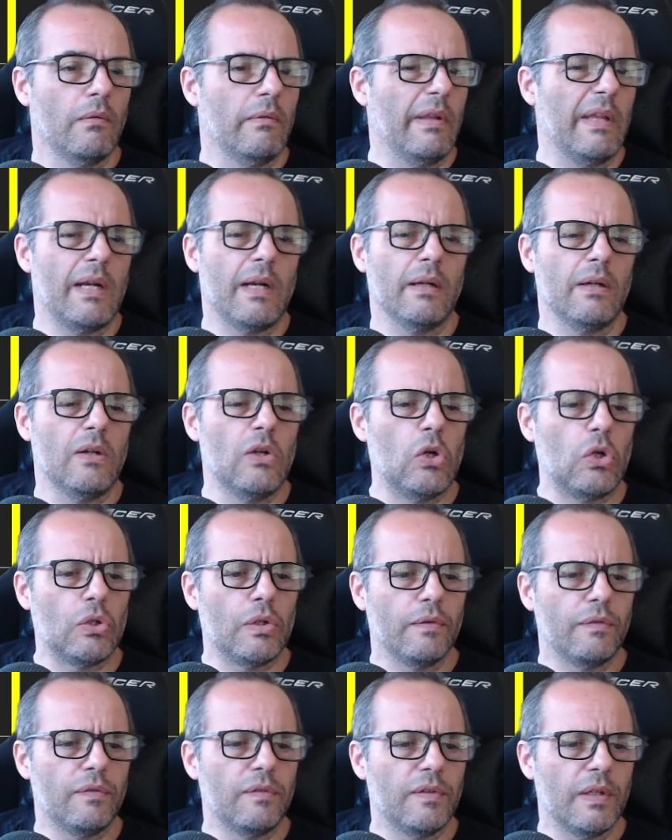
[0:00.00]
There are a
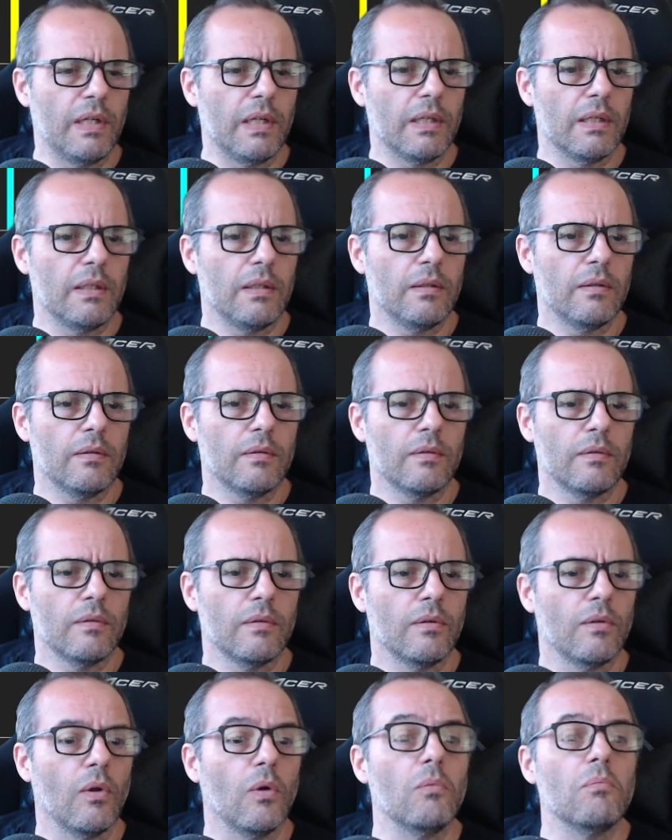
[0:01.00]
lot of signals.
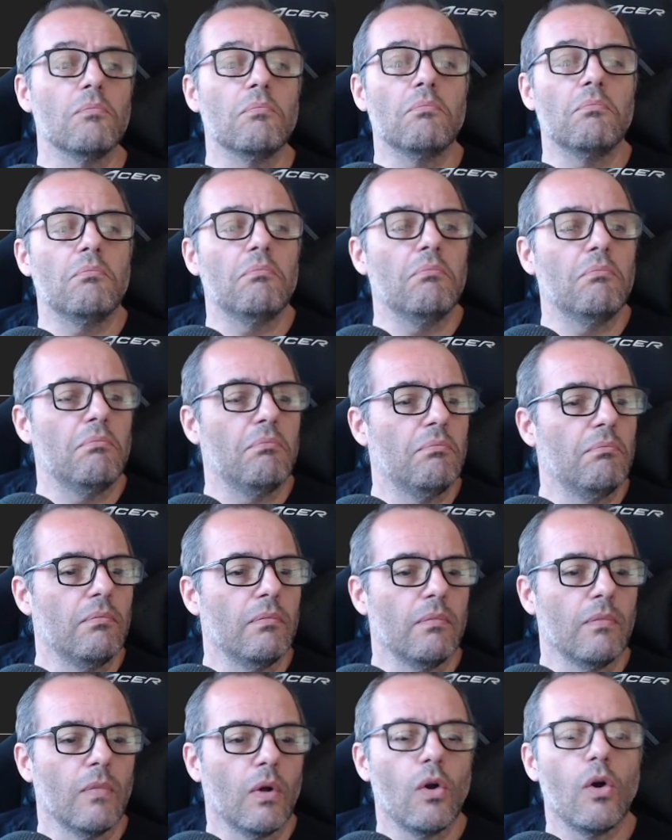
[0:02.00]
So
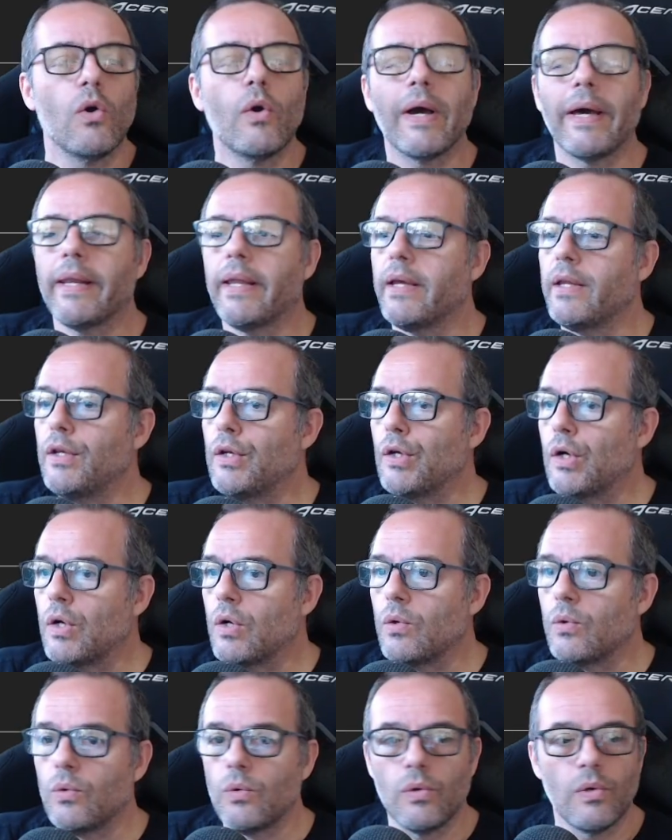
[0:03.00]
how can I
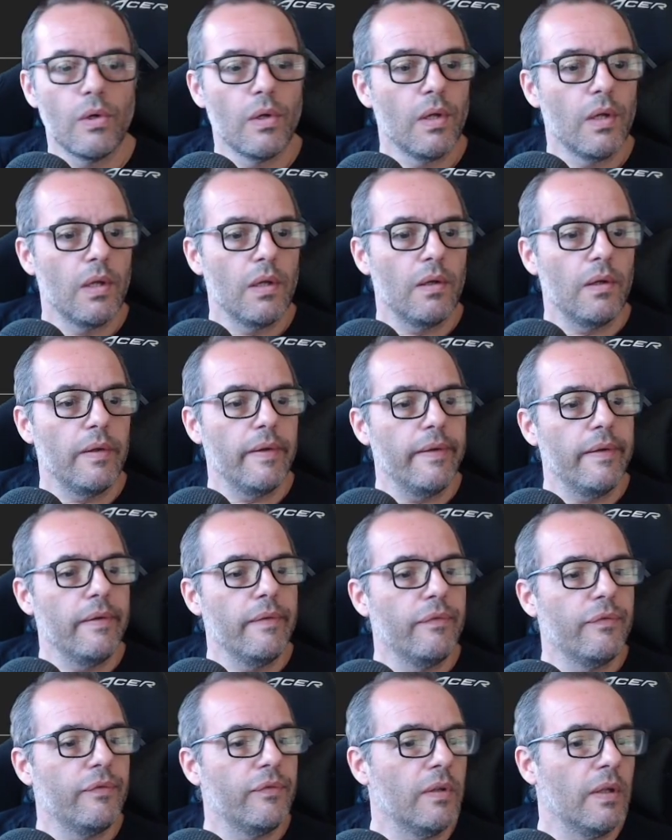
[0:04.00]
know
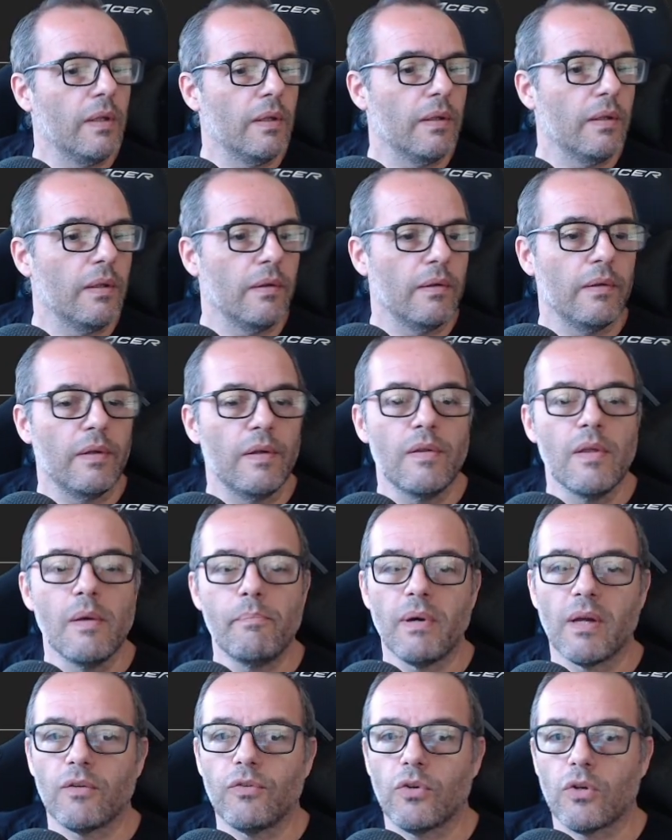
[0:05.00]
if the
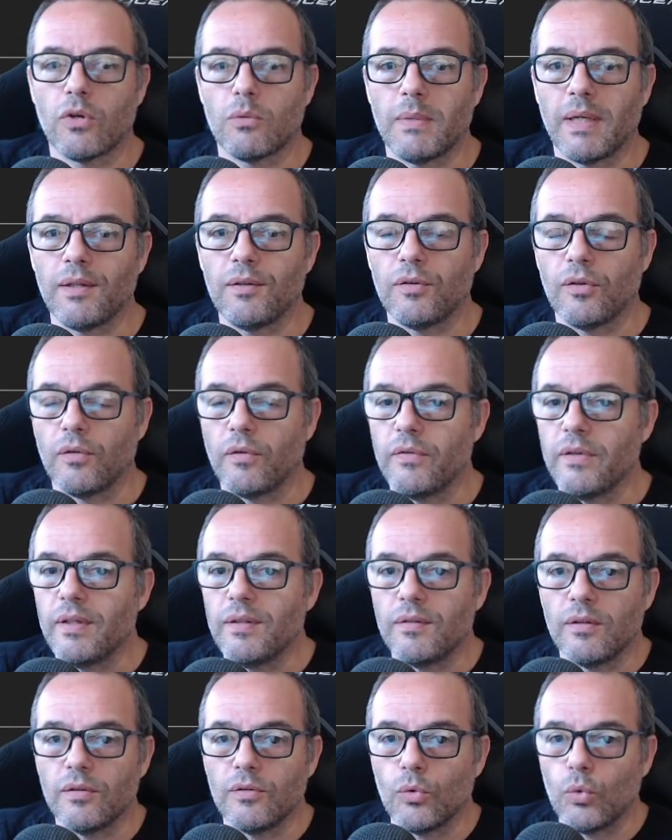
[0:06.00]
performance of
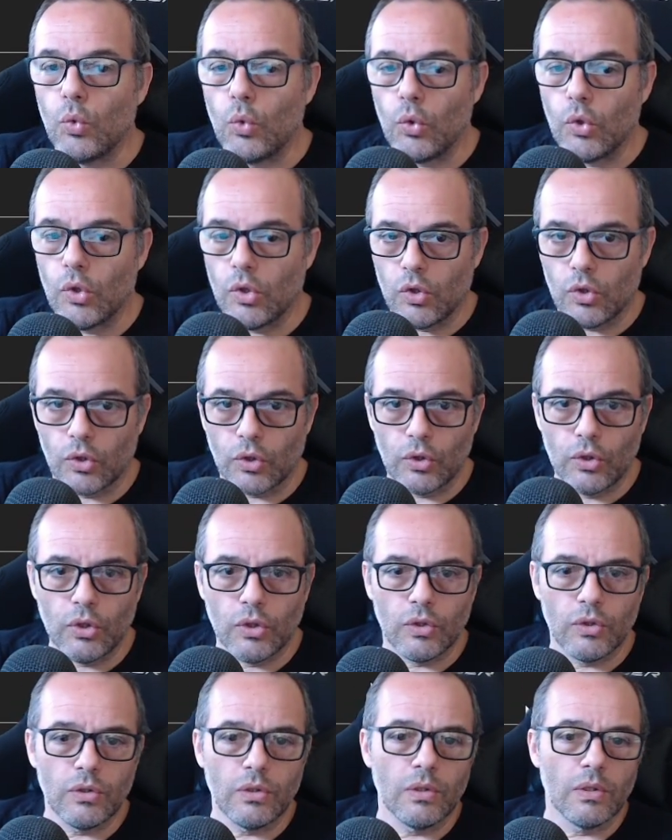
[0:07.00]
this is good or
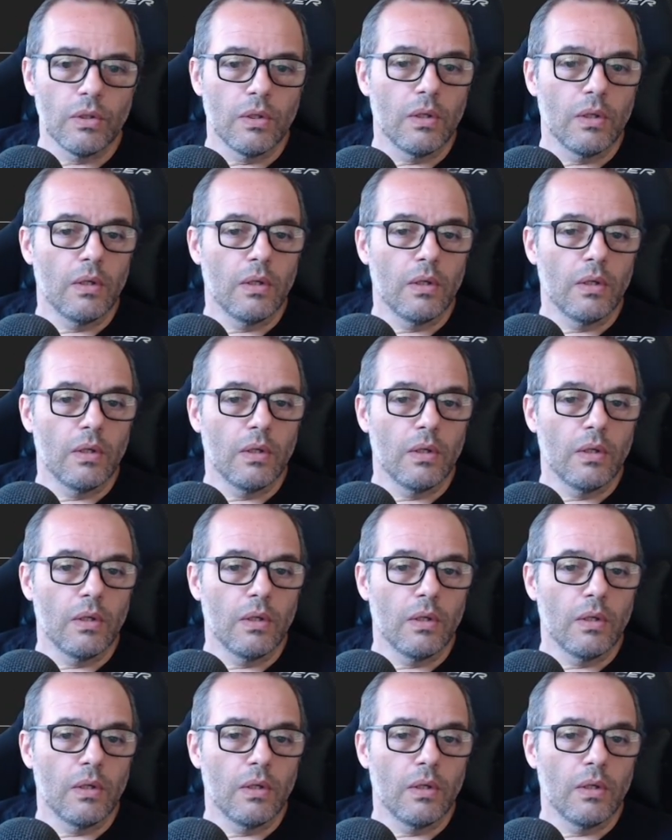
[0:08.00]
not?